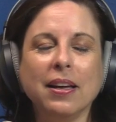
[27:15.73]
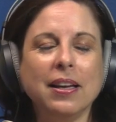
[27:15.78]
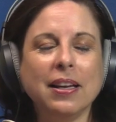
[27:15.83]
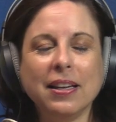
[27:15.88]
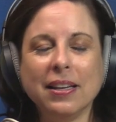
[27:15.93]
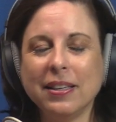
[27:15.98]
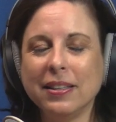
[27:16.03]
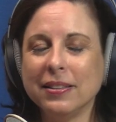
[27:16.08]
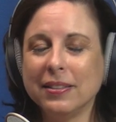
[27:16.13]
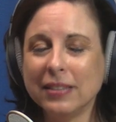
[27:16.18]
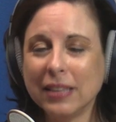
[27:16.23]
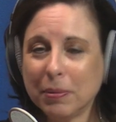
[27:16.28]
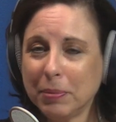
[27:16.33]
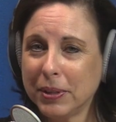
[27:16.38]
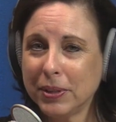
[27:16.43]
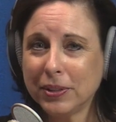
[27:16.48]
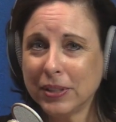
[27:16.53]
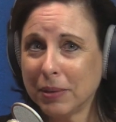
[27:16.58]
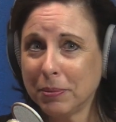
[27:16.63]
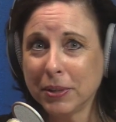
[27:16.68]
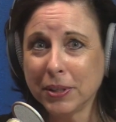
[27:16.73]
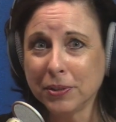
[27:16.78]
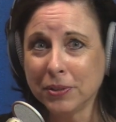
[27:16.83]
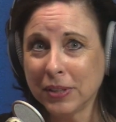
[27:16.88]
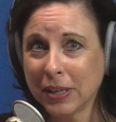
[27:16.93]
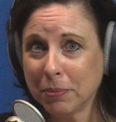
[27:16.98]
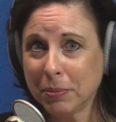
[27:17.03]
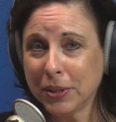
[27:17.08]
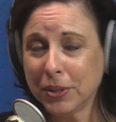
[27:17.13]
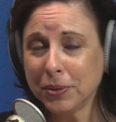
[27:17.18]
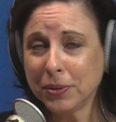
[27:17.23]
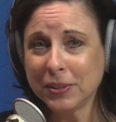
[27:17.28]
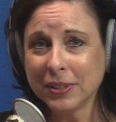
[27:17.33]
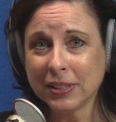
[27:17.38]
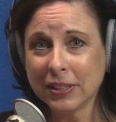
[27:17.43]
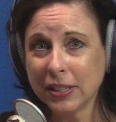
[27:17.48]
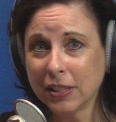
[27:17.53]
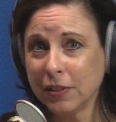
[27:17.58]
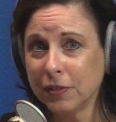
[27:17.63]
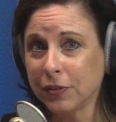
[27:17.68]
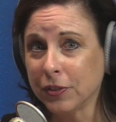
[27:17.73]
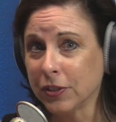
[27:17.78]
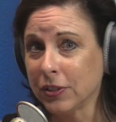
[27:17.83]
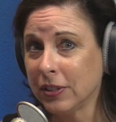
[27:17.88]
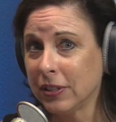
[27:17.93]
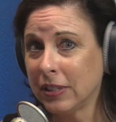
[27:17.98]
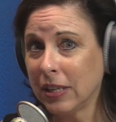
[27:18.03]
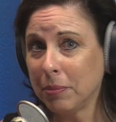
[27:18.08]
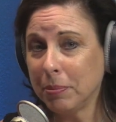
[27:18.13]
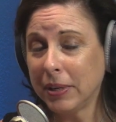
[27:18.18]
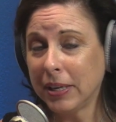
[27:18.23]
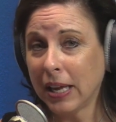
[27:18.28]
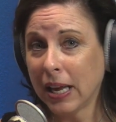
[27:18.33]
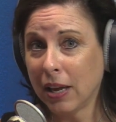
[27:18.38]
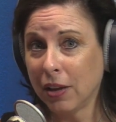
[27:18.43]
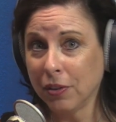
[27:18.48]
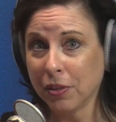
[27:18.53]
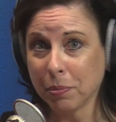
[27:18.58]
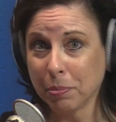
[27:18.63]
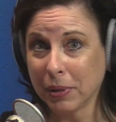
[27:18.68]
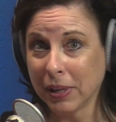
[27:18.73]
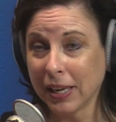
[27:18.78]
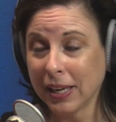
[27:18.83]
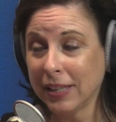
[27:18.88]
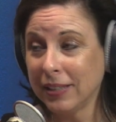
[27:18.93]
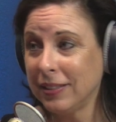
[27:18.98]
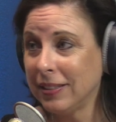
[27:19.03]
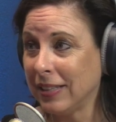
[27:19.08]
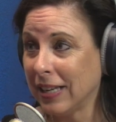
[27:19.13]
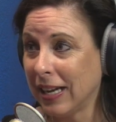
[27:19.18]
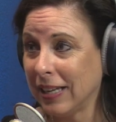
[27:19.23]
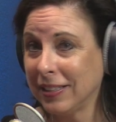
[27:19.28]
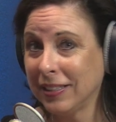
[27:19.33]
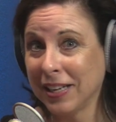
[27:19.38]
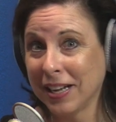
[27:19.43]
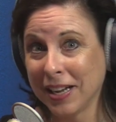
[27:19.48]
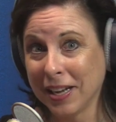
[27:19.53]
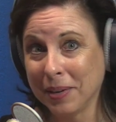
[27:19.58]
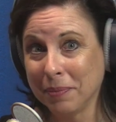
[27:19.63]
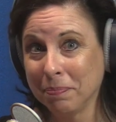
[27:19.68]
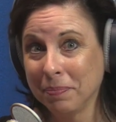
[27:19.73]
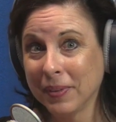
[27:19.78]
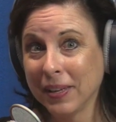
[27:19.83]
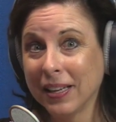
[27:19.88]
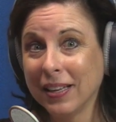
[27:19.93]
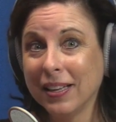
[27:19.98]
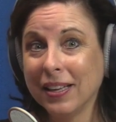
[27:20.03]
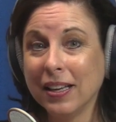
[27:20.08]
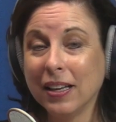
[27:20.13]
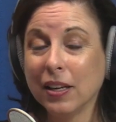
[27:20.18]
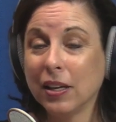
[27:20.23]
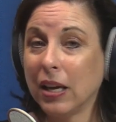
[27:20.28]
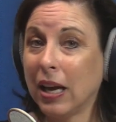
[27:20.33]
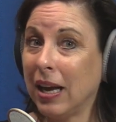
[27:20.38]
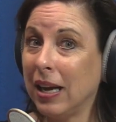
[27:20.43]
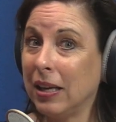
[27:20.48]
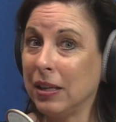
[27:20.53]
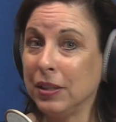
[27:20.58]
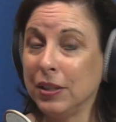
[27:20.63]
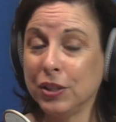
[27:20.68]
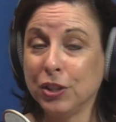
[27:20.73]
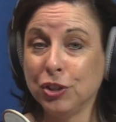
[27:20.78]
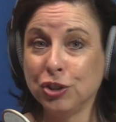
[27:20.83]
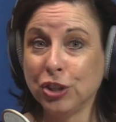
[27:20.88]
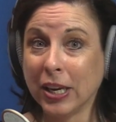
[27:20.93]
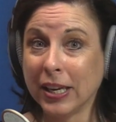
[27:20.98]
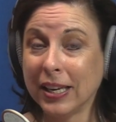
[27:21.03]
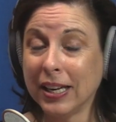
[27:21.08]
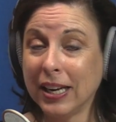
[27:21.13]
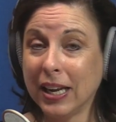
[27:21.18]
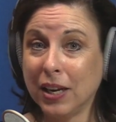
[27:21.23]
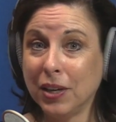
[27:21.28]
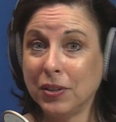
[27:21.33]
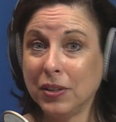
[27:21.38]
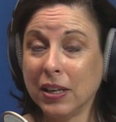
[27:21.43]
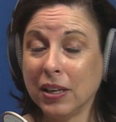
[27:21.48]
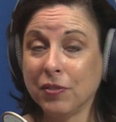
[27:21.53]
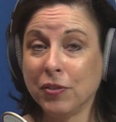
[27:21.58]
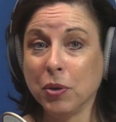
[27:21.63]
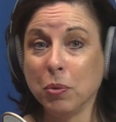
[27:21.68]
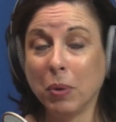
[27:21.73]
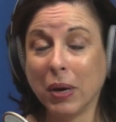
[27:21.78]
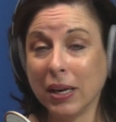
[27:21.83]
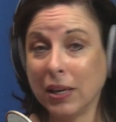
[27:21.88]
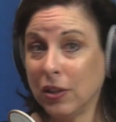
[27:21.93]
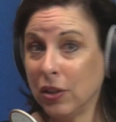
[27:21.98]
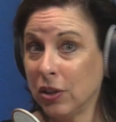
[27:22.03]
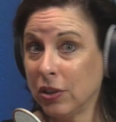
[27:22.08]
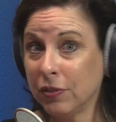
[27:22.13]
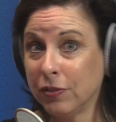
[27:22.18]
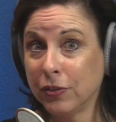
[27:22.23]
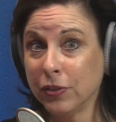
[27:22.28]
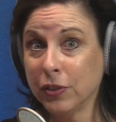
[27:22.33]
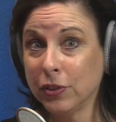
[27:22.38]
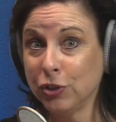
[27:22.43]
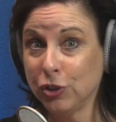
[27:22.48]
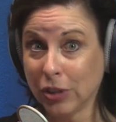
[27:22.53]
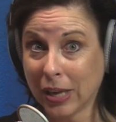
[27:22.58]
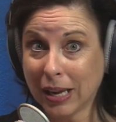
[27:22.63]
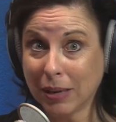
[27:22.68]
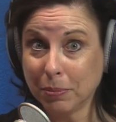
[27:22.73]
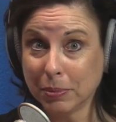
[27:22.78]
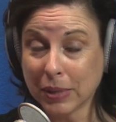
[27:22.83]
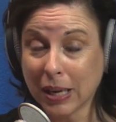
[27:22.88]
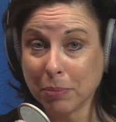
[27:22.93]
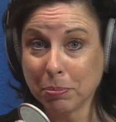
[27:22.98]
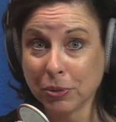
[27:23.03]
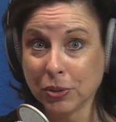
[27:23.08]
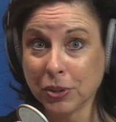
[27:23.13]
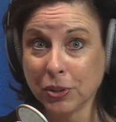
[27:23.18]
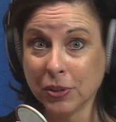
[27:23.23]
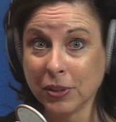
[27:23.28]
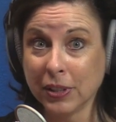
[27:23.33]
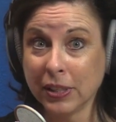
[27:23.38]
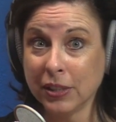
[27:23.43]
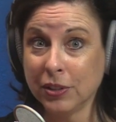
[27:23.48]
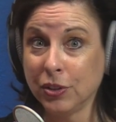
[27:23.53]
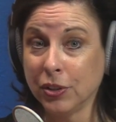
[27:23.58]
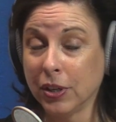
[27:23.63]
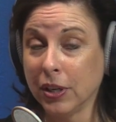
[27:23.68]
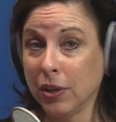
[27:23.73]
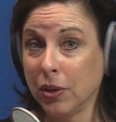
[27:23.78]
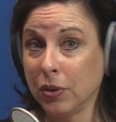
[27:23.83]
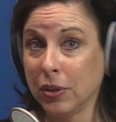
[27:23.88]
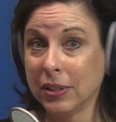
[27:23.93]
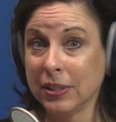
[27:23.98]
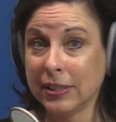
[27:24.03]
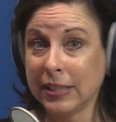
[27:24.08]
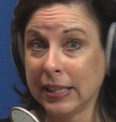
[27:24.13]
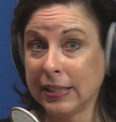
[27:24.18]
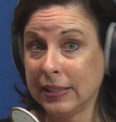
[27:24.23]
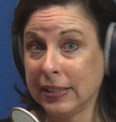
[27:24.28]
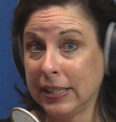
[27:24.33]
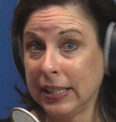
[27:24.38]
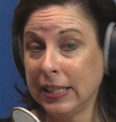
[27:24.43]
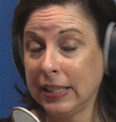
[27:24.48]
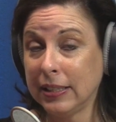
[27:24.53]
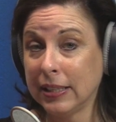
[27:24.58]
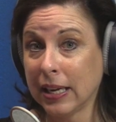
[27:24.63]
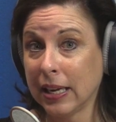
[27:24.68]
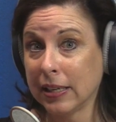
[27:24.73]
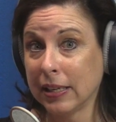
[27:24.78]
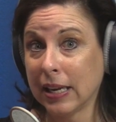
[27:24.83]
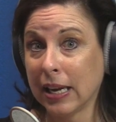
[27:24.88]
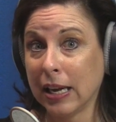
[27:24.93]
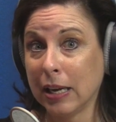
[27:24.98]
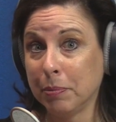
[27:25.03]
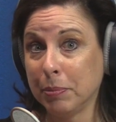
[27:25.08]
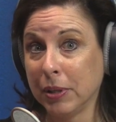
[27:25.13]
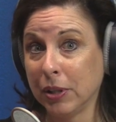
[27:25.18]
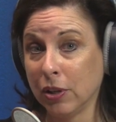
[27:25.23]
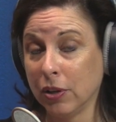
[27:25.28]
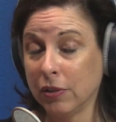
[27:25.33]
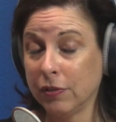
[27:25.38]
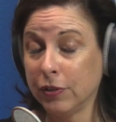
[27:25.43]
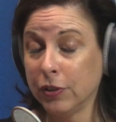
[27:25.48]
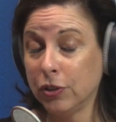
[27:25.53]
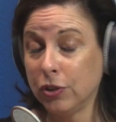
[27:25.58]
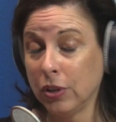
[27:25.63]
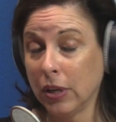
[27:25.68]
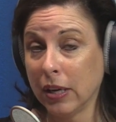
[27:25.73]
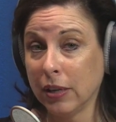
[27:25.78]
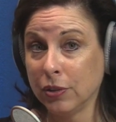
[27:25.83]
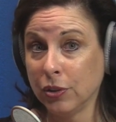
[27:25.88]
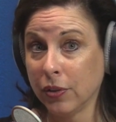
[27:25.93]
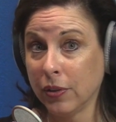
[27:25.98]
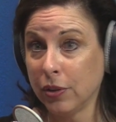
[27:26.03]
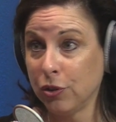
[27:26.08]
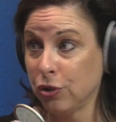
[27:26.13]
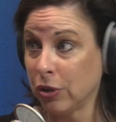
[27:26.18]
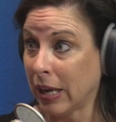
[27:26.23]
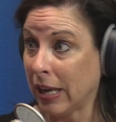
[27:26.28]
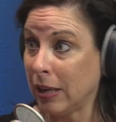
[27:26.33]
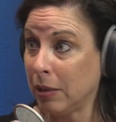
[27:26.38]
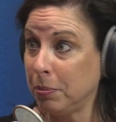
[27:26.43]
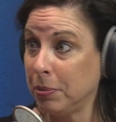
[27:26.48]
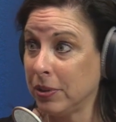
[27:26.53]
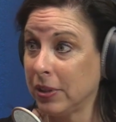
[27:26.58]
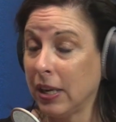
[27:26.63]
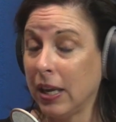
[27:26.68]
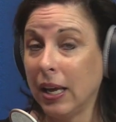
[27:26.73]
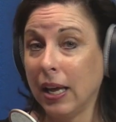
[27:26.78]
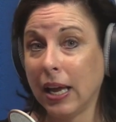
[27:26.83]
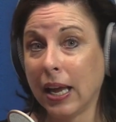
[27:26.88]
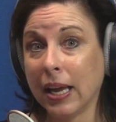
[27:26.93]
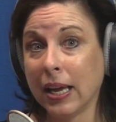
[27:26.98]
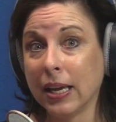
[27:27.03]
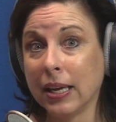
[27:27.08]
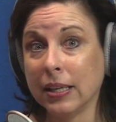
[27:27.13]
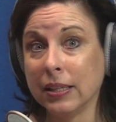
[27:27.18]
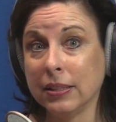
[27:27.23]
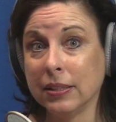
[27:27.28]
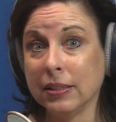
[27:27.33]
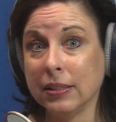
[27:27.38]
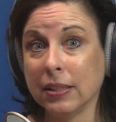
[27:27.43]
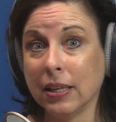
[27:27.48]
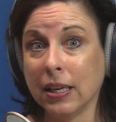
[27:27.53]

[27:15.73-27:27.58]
It is www.silversummithealthplan.com. Check it out. If you want to look for jobs opportunities, you can go to centene.com and look for under the jobs and